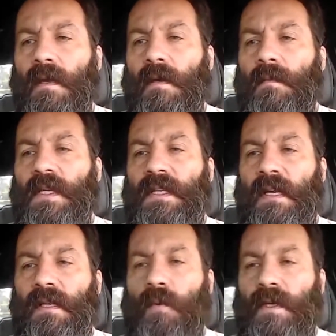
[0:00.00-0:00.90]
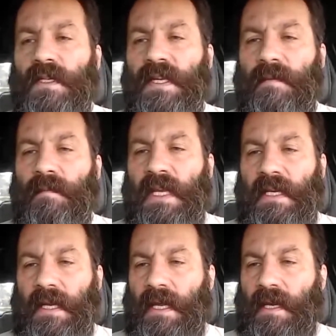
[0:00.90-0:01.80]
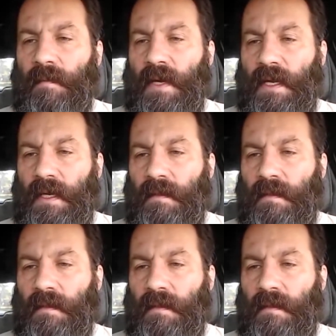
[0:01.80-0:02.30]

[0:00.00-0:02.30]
Exactly what does that mean to anybody?